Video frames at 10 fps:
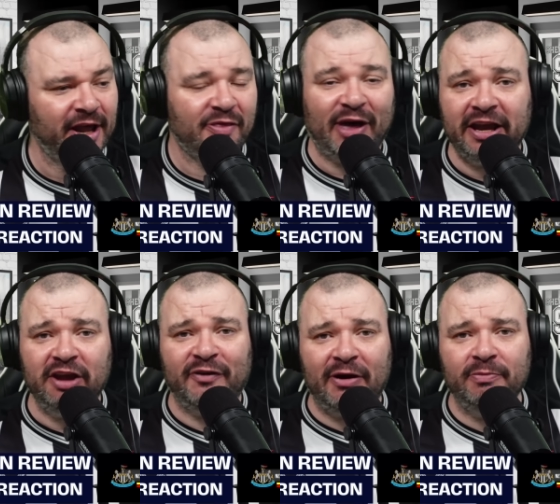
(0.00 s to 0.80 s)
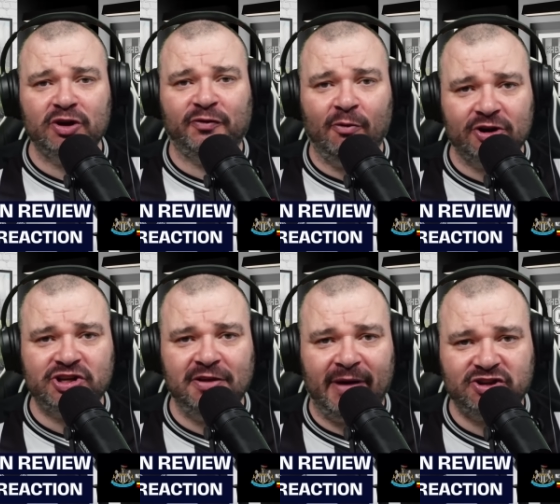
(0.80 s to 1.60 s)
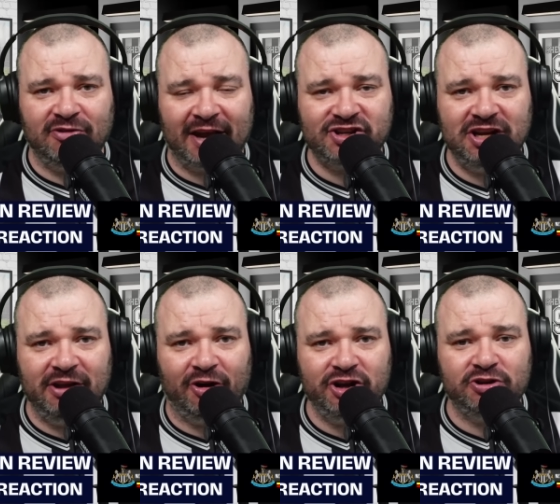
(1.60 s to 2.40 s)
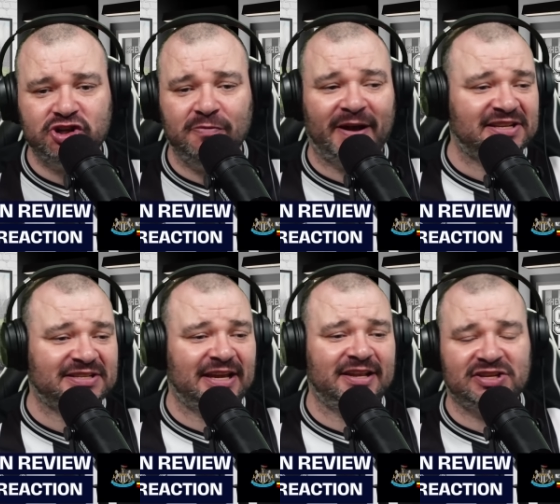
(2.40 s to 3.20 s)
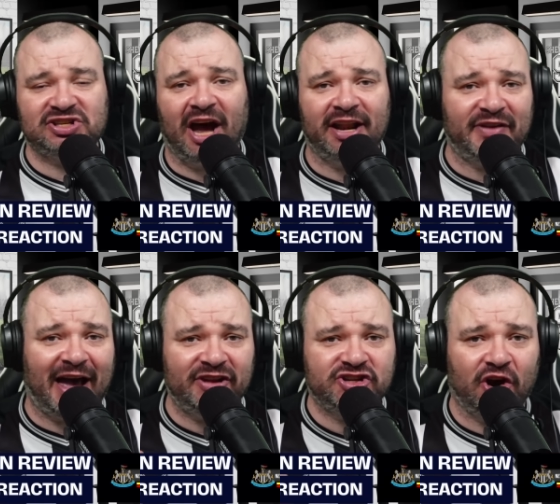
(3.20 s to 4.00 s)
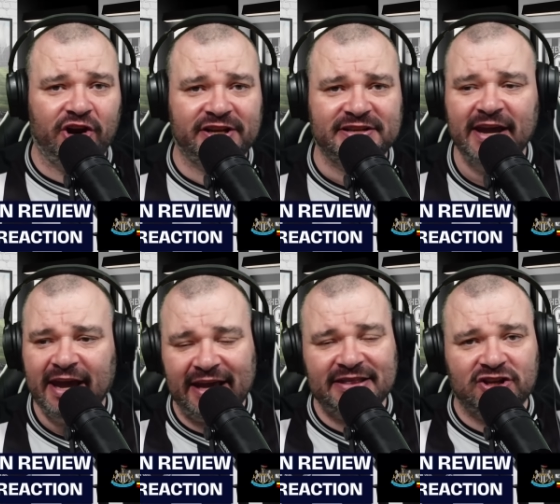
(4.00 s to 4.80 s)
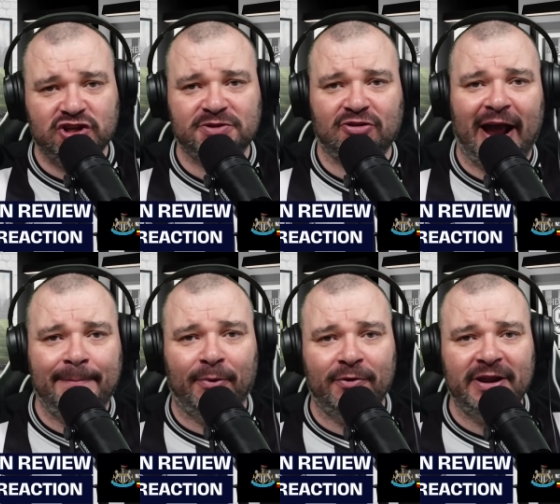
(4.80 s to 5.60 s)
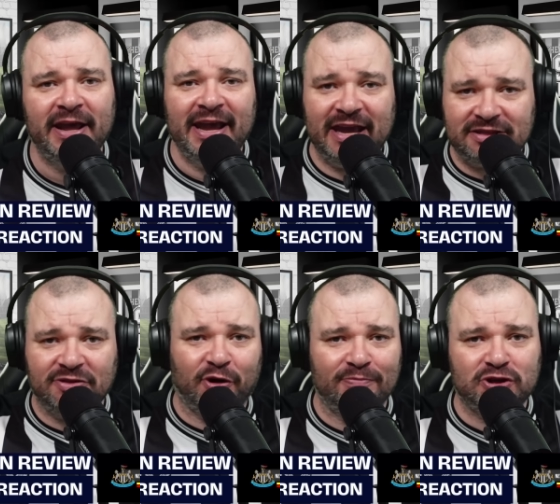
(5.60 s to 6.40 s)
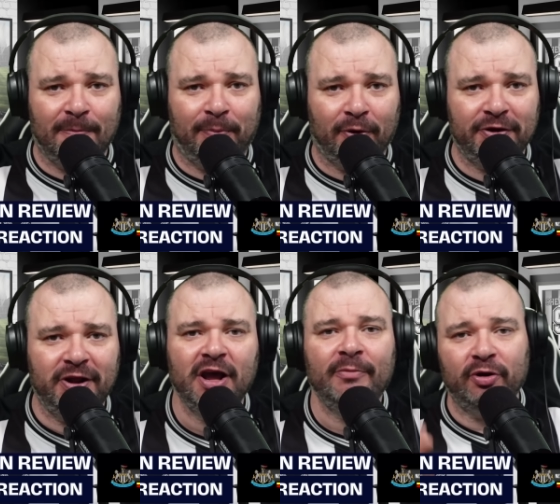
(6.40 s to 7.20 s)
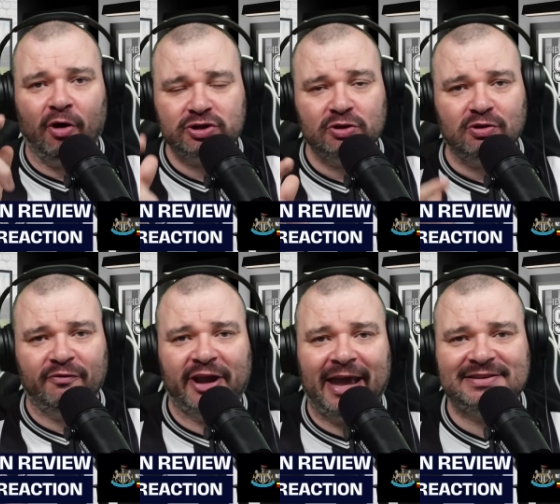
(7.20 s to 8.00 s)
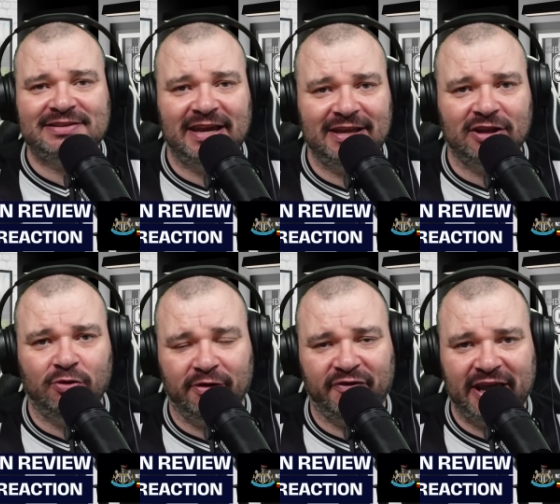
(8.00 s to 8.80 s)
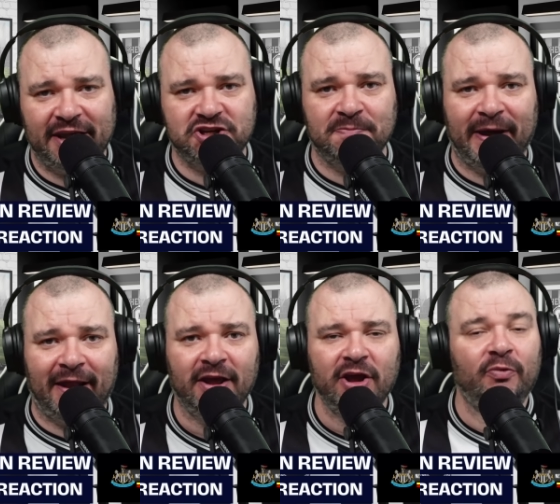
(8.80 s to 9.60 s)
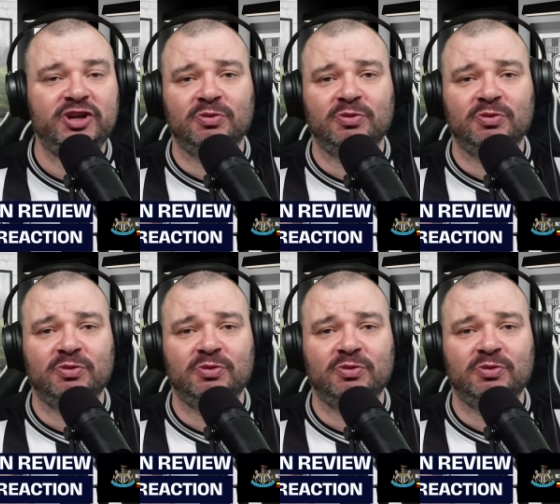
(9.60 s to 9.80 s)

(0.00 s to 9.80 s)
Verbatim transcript: Thank you very much for watching the match reaction here on YouTube. As I said at the start, if you have enjoyed it, hit that subscribe button, hit the thumbs up button, but also don't forget to hit the notification bell, which